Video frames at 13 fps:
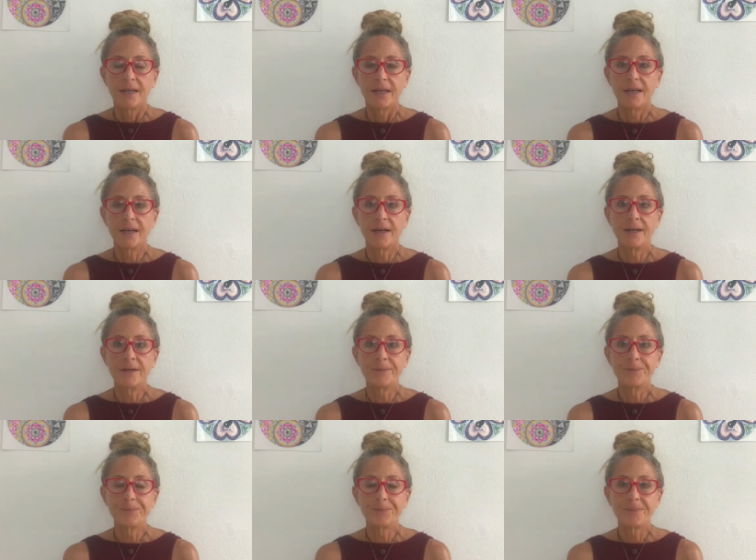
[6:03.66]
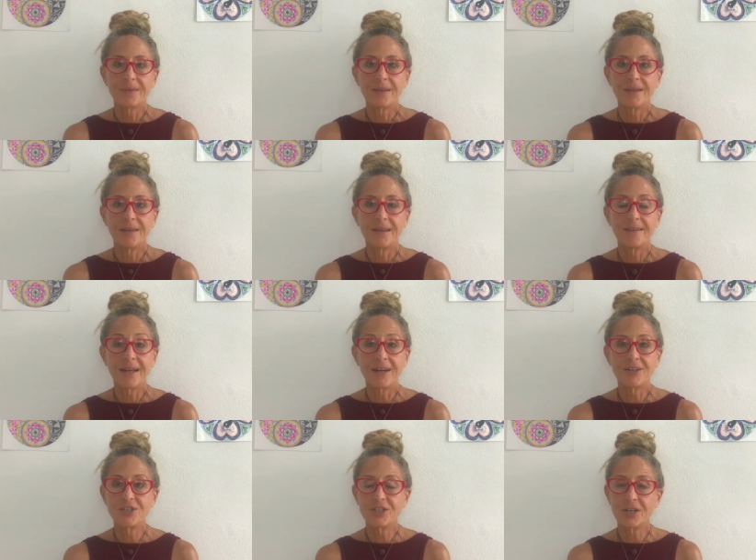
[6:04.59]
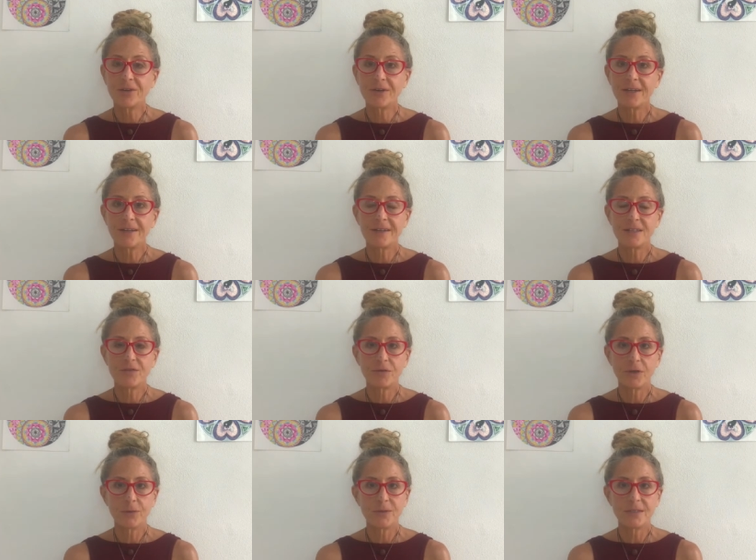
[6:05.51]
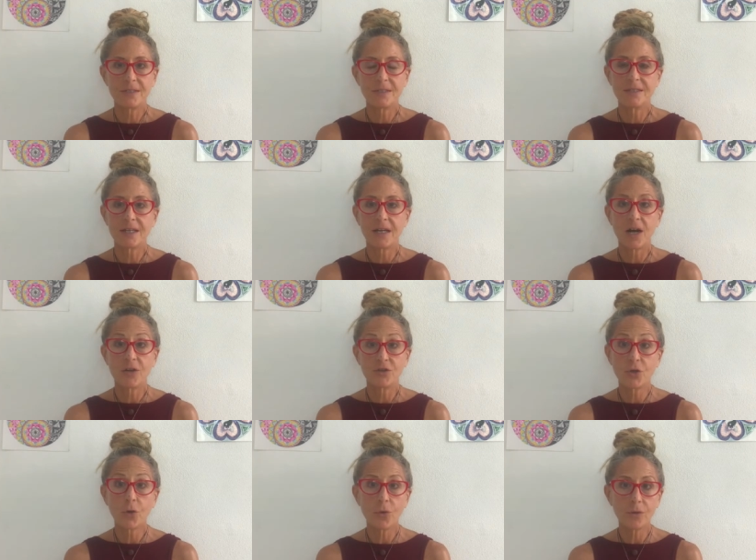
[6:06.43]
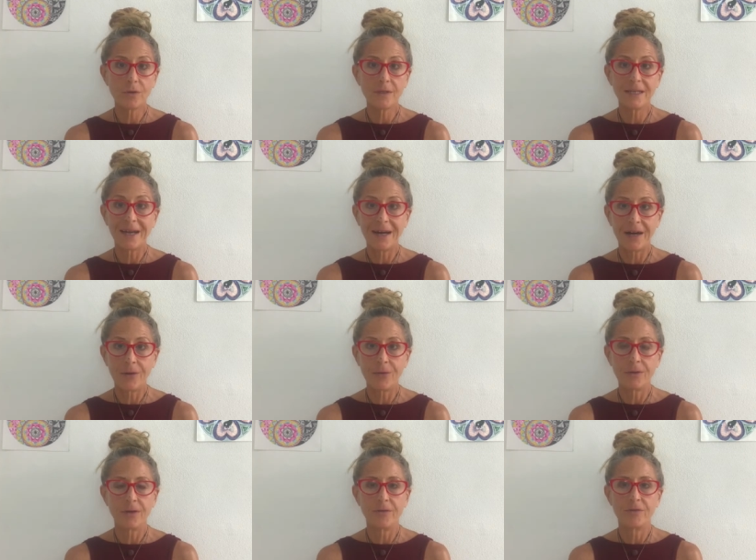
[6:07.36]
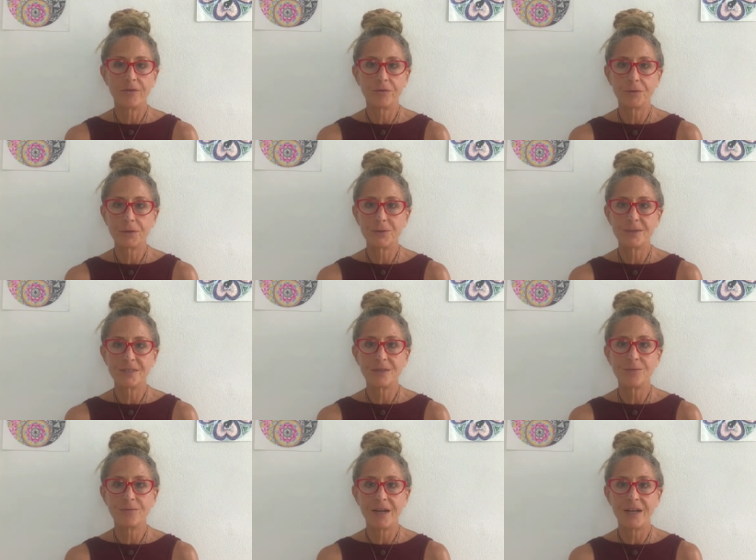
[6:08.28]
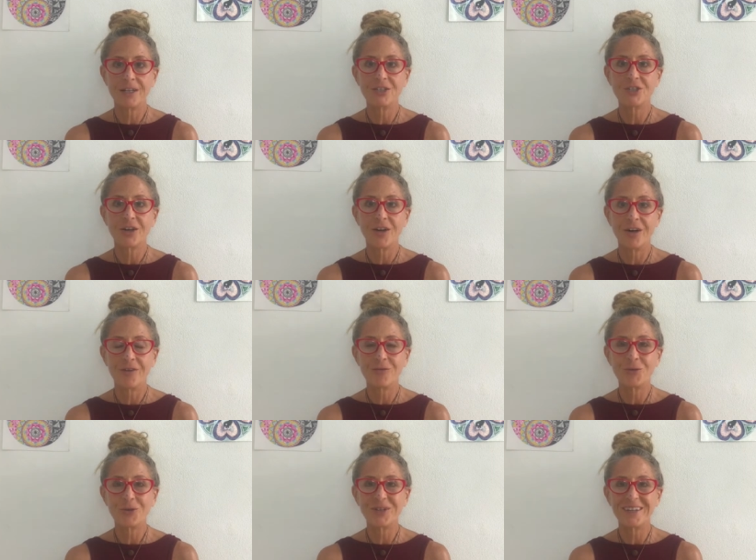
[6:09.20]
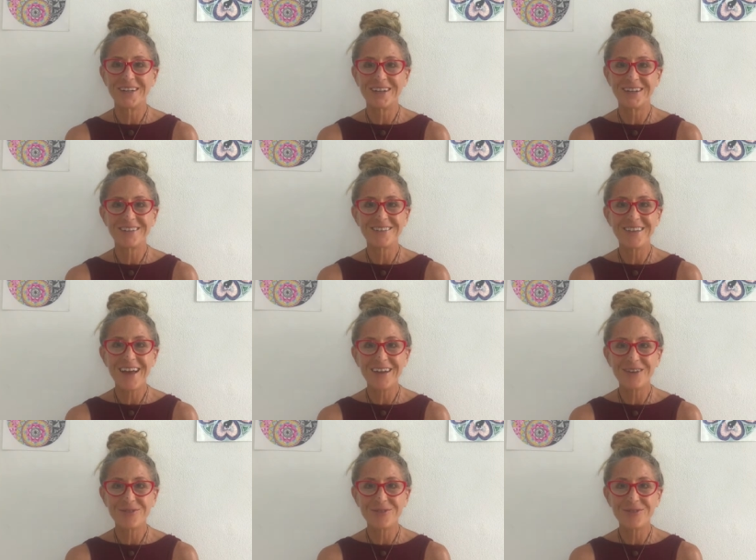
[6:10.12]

um, that are generating these frequencies that are totally out of the frequency range of organic life.